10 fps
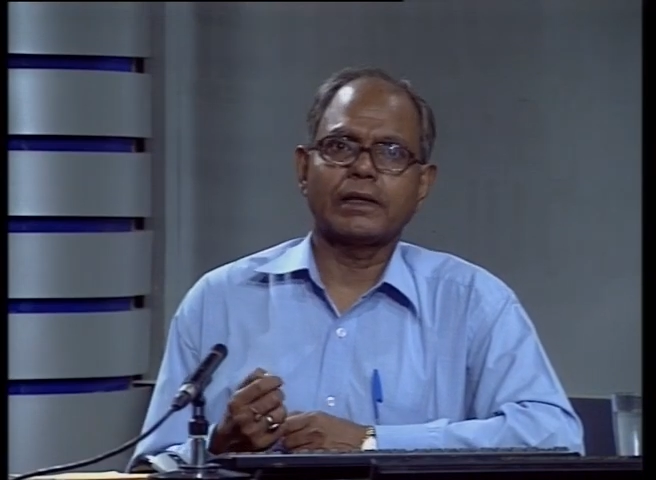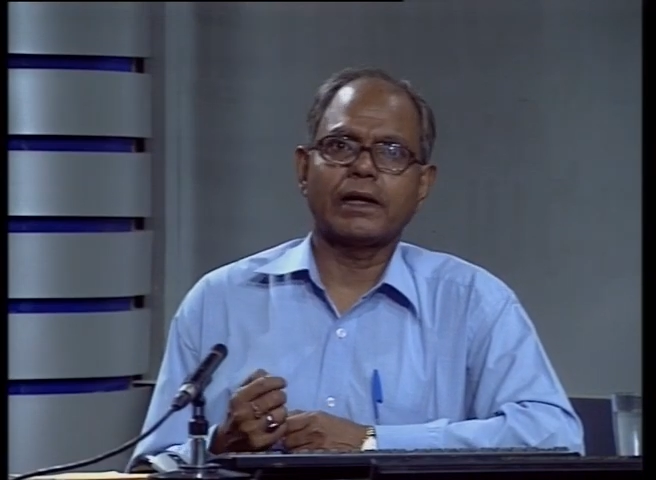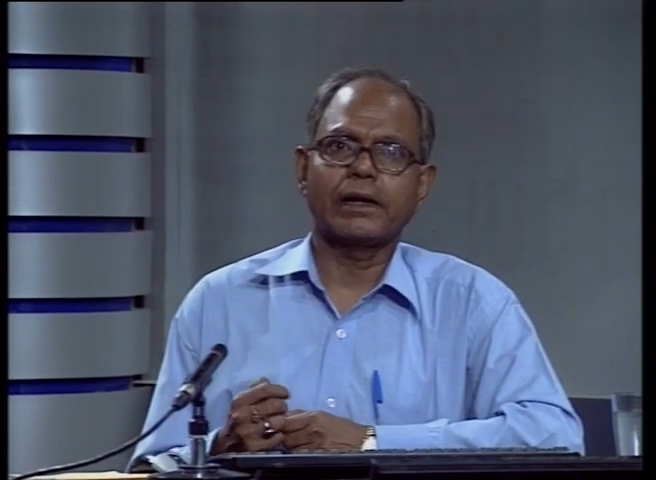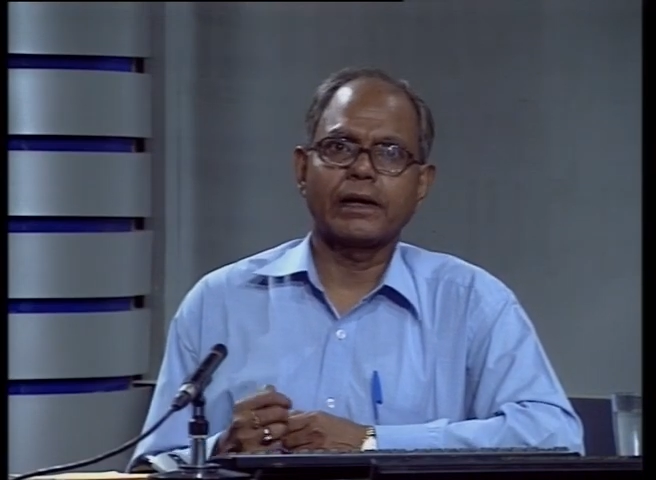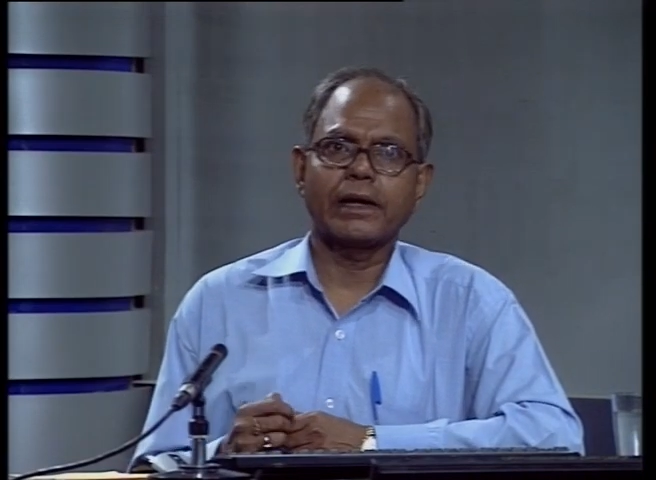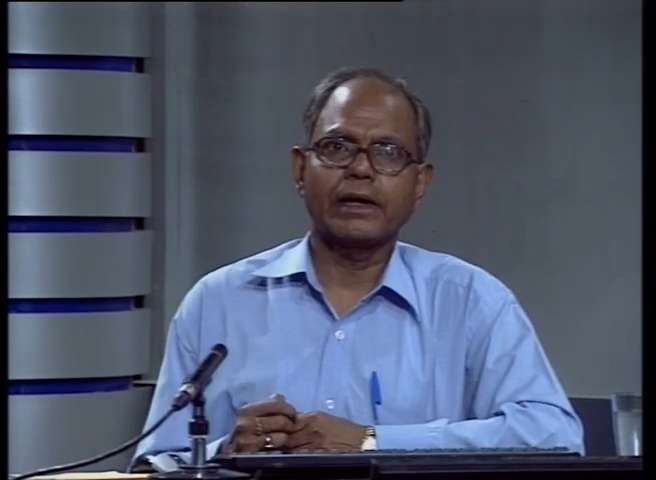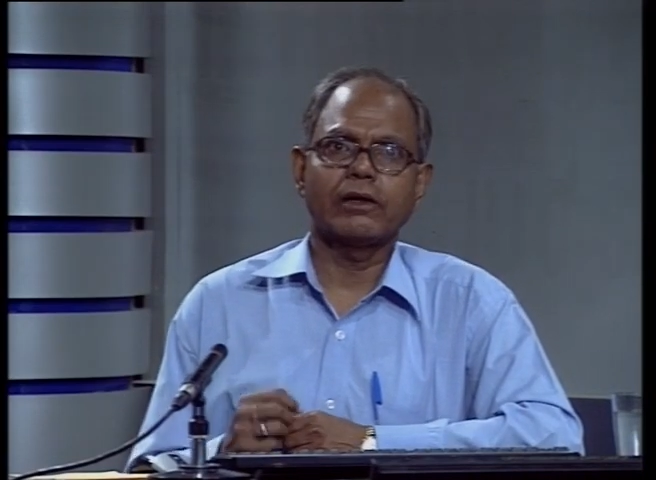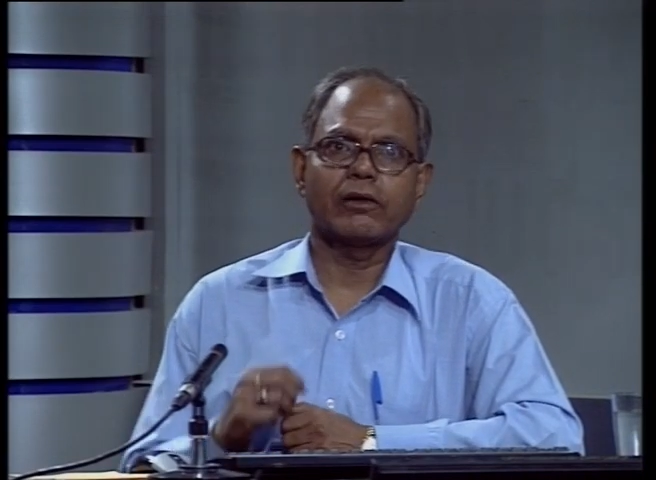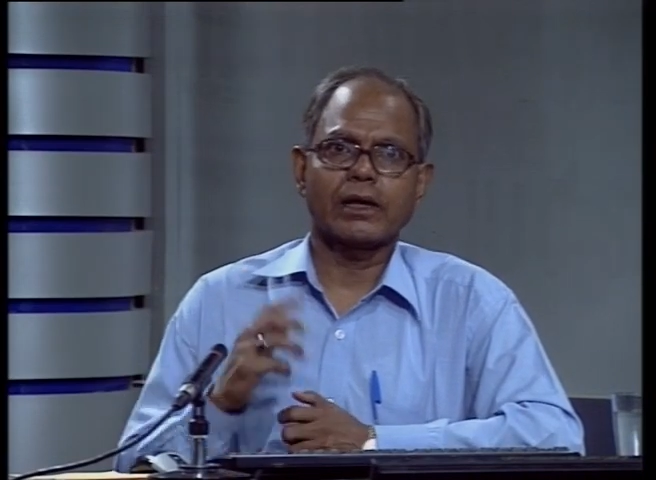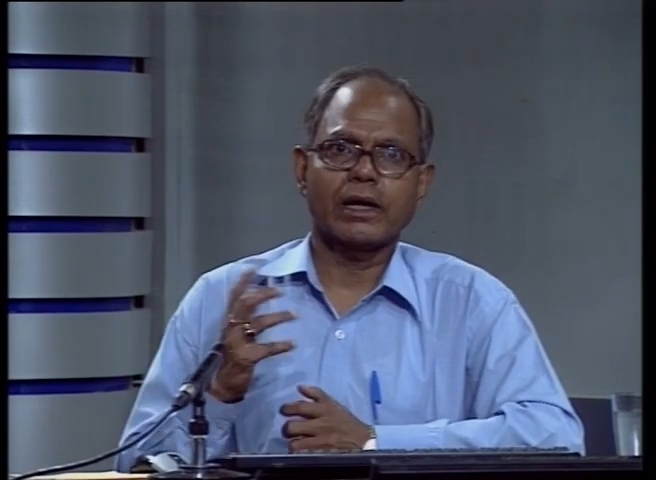their
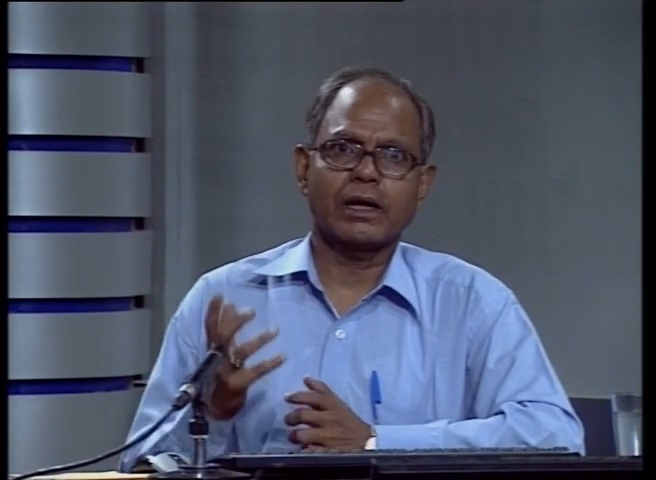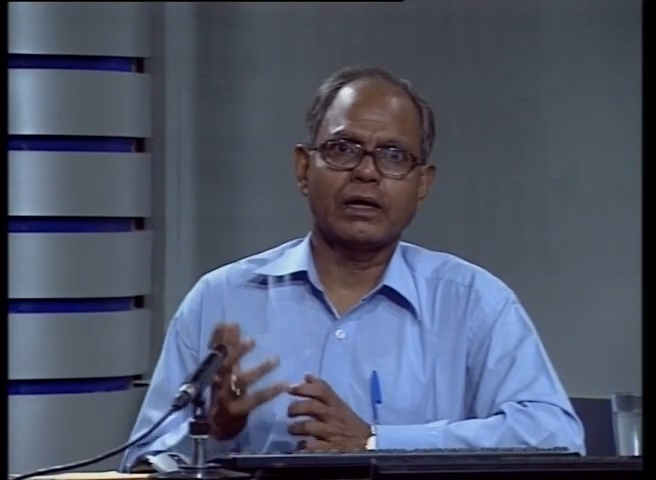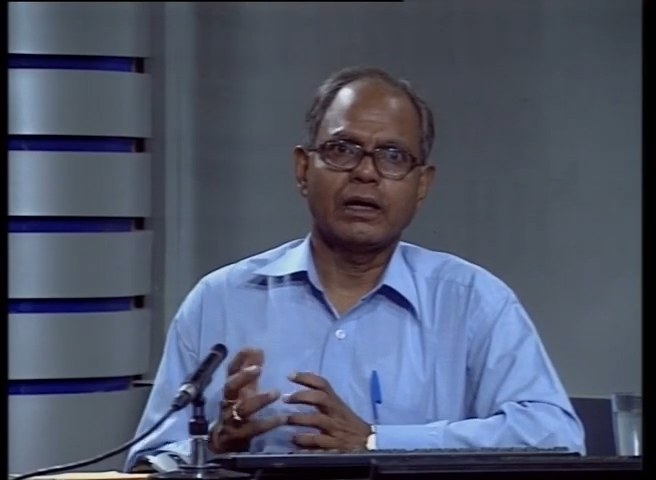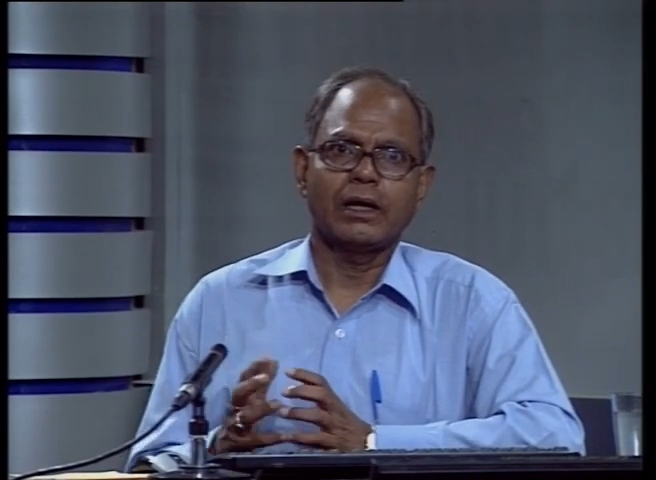nail or hair